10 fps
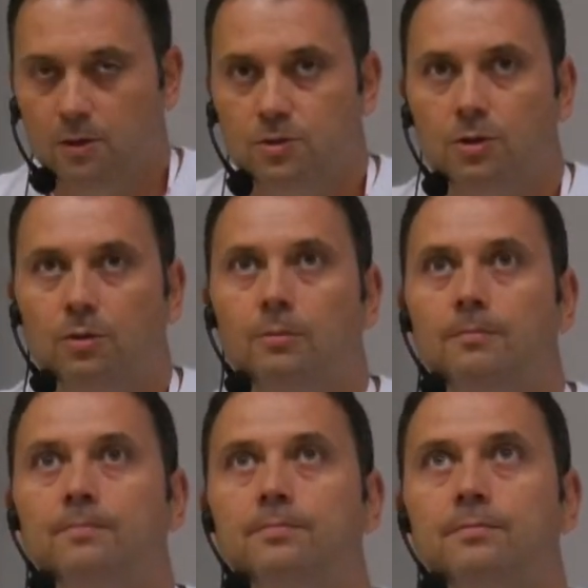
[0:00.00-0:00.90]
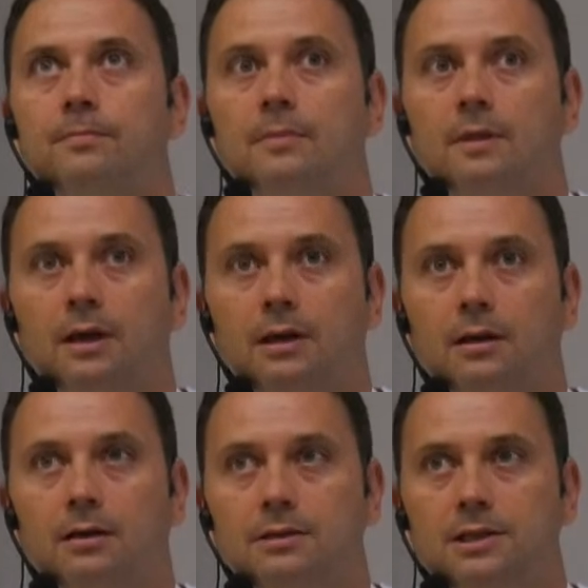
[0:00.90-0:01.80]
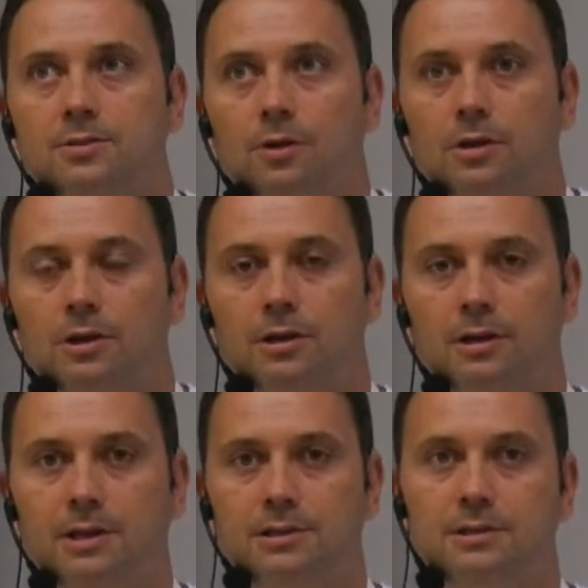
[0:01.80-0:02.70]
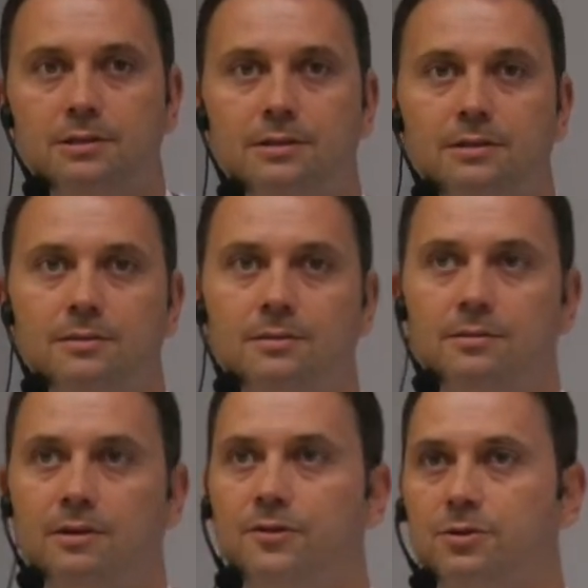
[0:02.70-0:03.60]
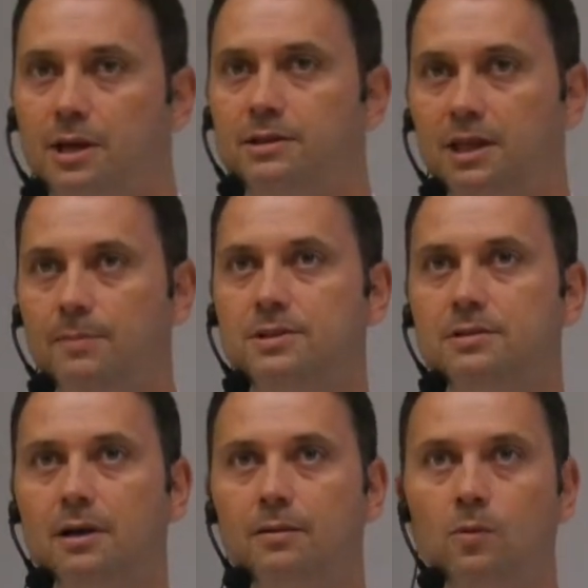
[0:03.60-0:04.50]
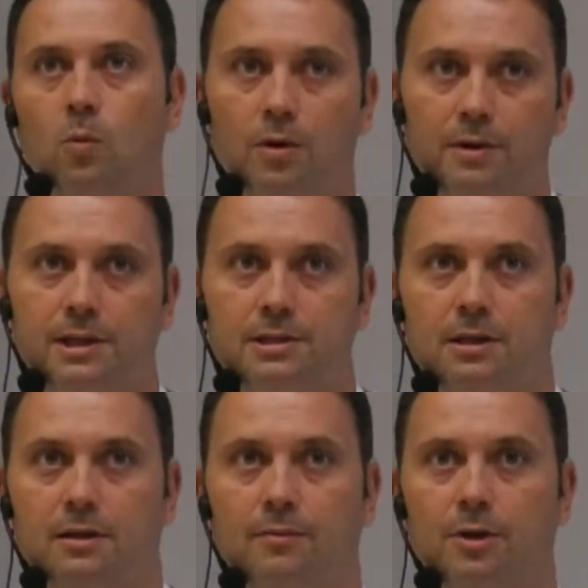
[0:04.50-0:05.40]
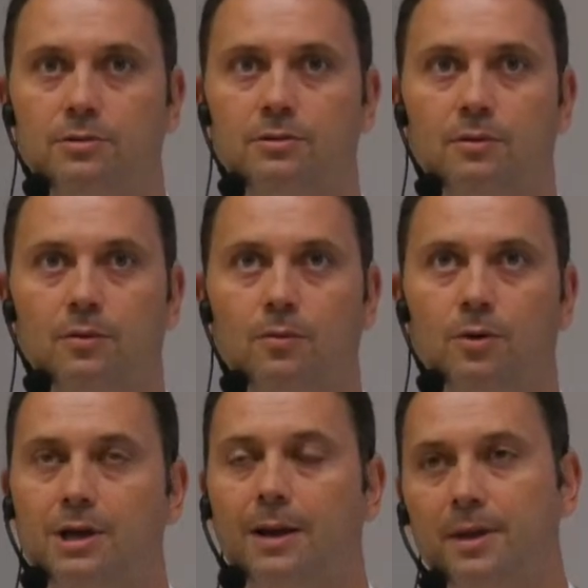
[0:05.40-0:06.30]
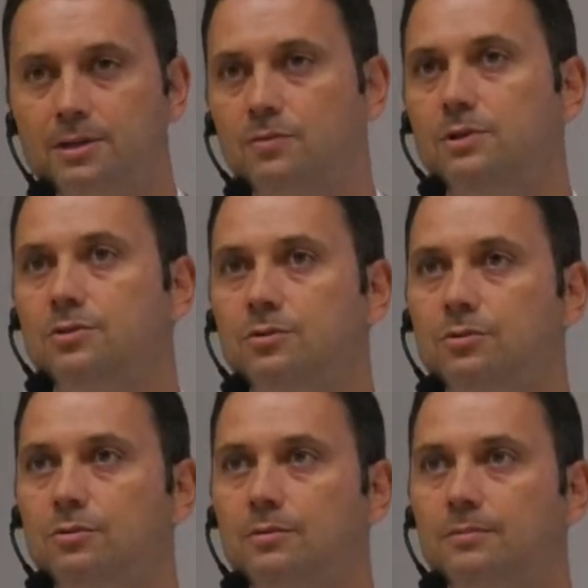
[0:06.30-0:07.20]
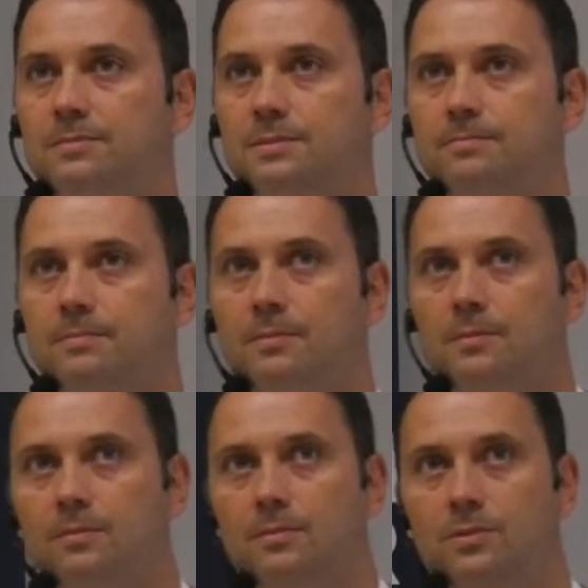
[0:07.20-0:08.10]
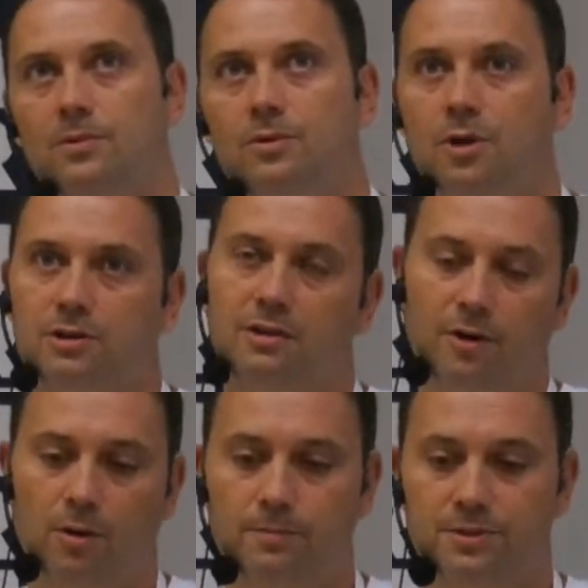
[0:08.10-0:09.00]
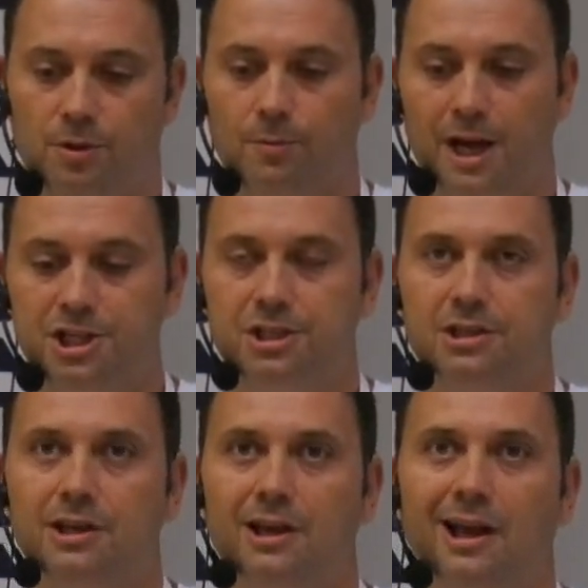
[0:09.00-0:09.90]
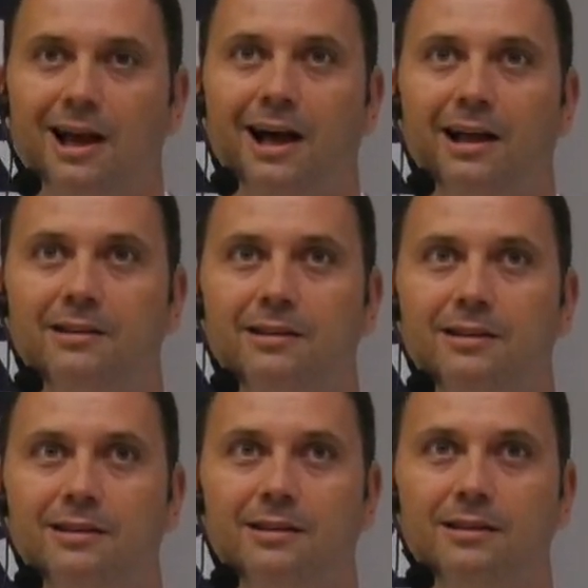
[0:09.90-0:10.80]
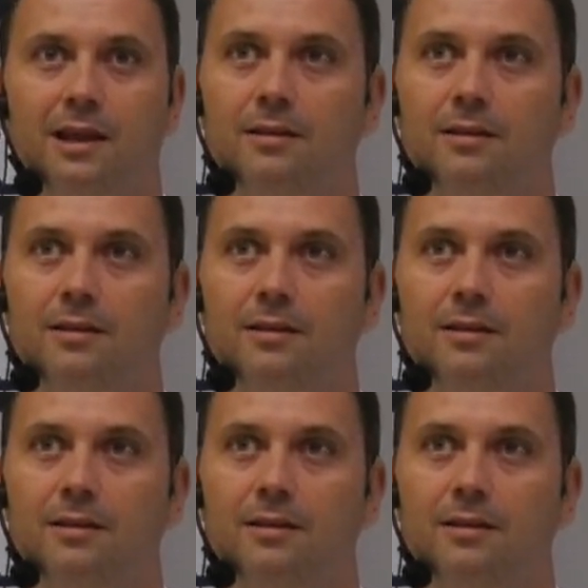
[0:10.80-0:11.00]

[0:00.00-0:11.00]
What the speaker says: So this talk gives you some tips and warnings about what happens when you do not develop so much, and